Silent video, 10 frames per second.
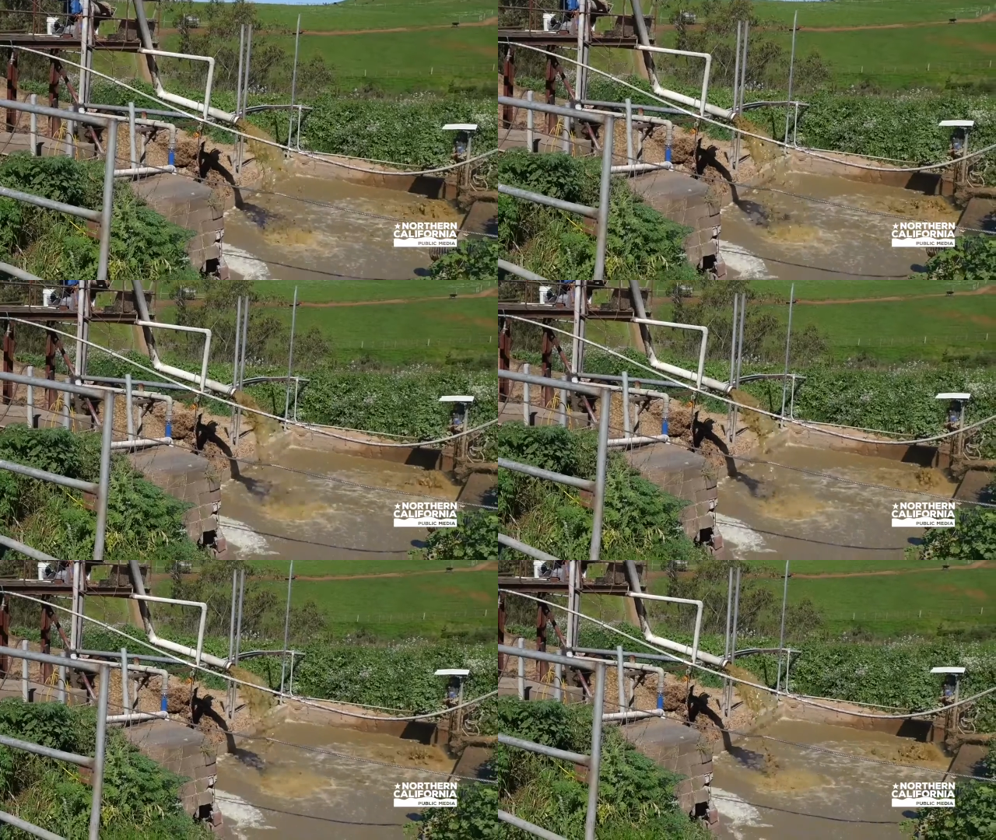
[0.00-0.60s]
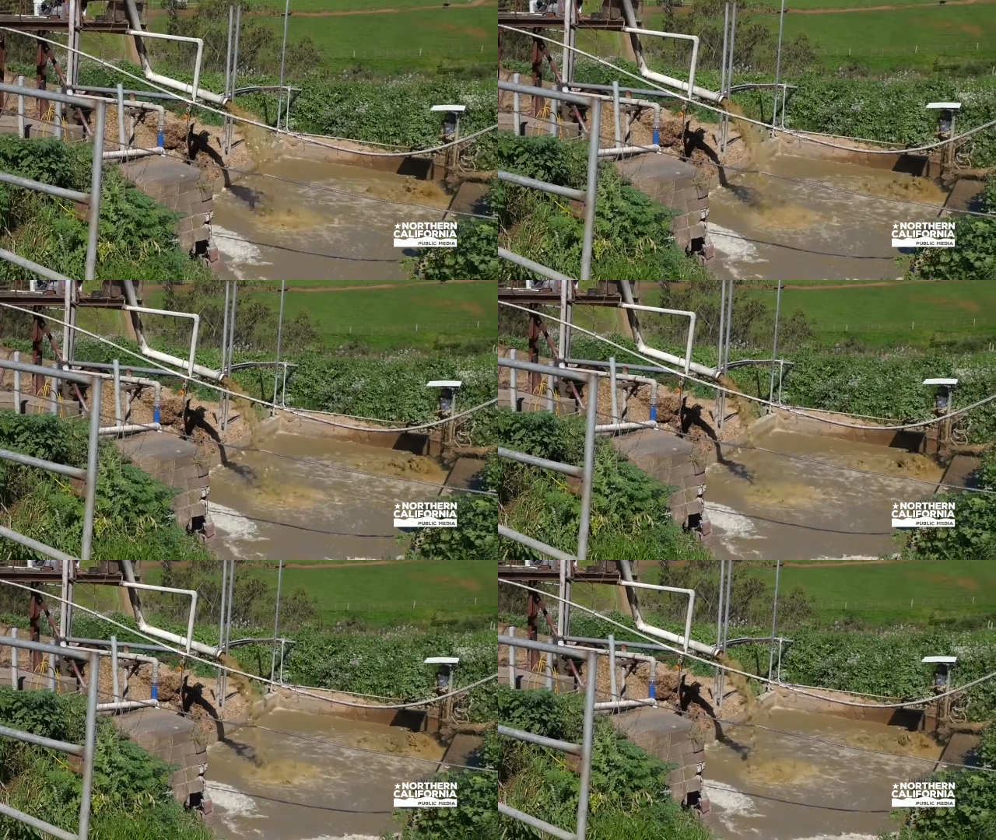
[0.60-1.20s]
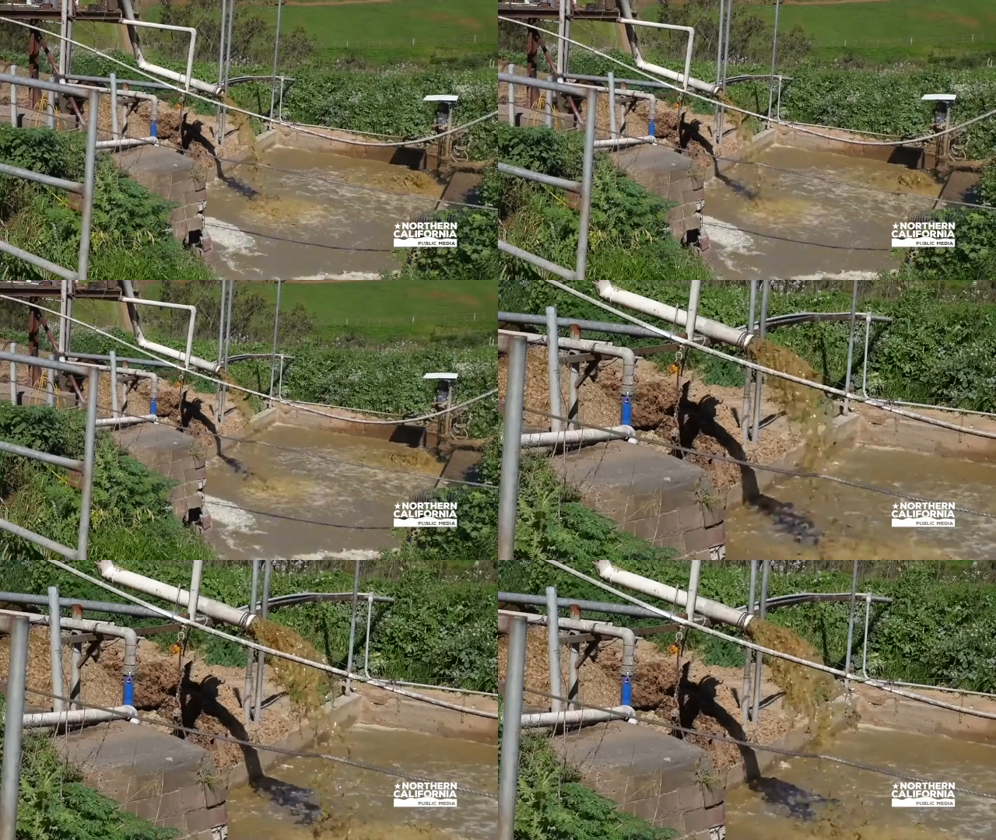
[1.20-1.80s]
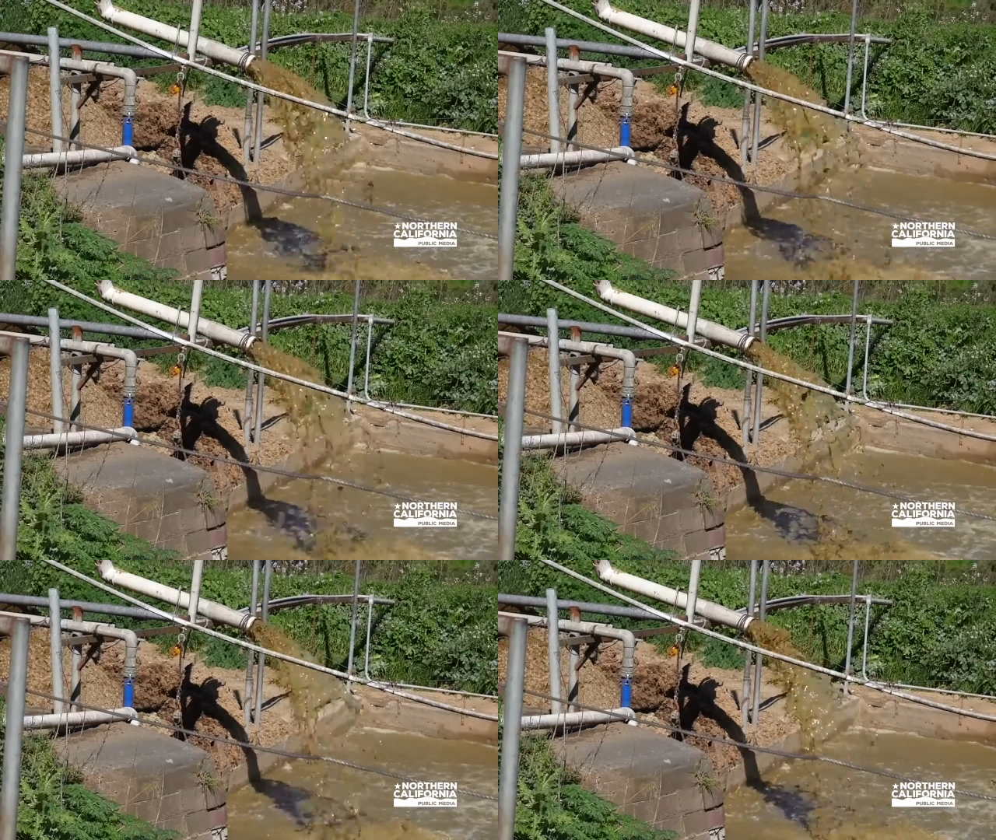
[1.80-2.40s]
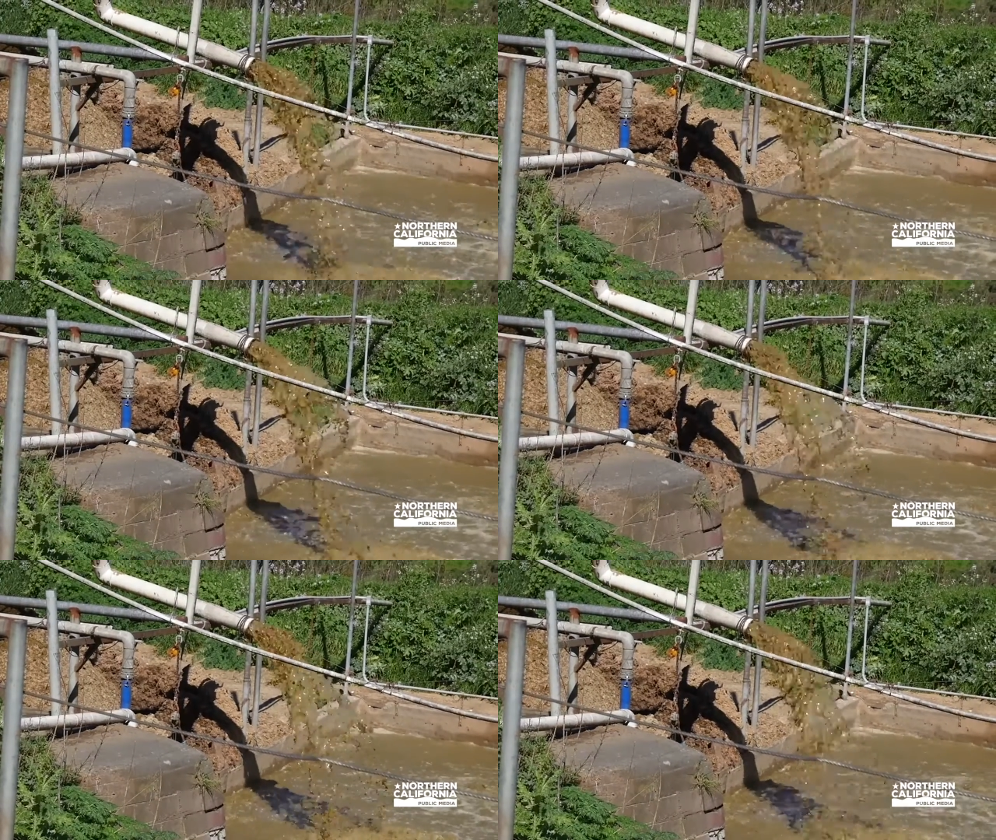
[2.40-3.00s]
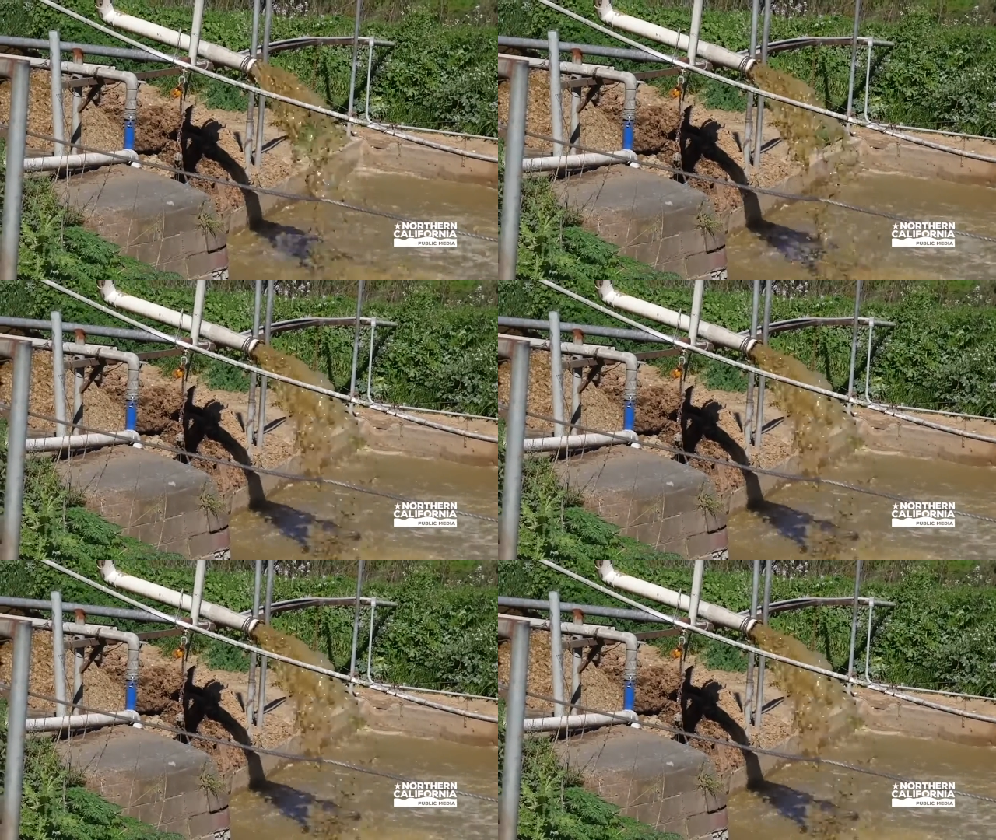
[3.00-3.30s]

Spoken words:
No face is visible, so there are no lips to read.